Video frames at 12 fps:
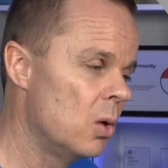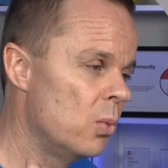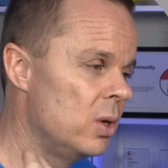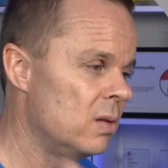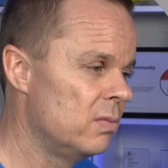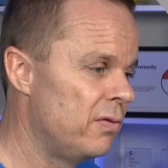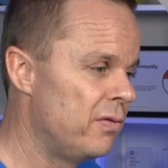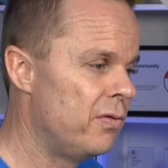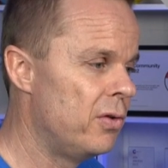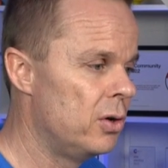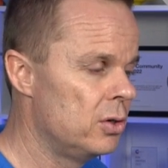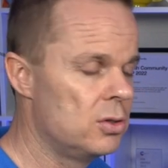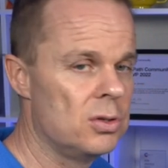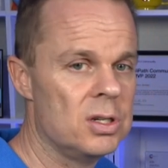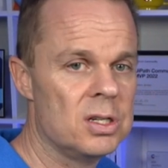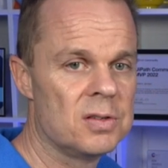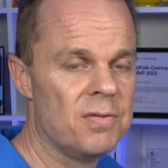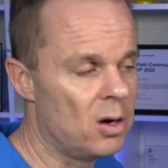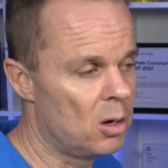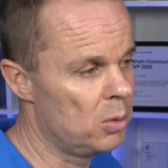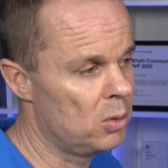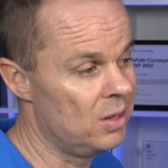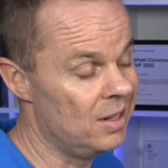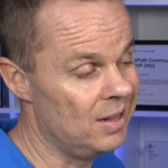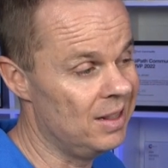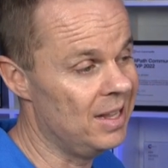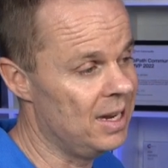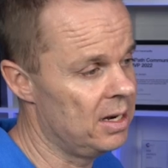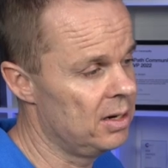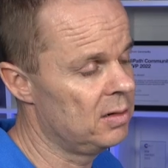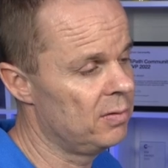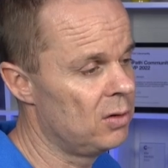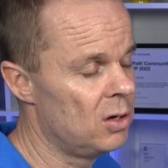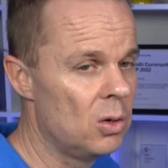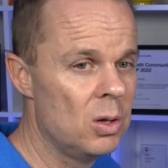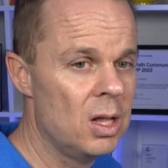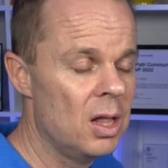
We can refer to this variable later in the flow.